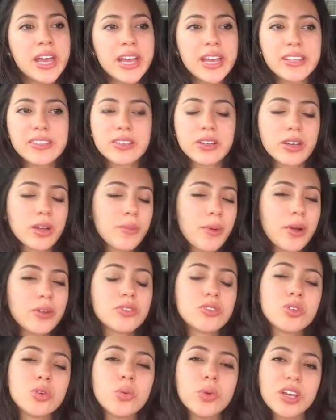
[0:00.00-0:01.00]
It took
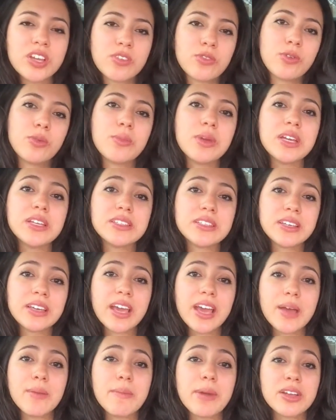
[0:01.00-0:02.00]
about 2 weeks for me to
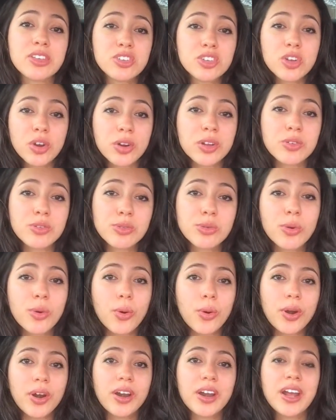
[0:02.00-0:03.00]
get my GRE
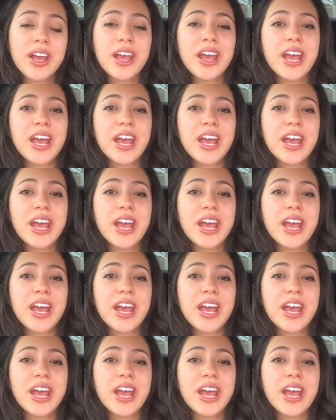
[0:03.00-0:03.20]
score,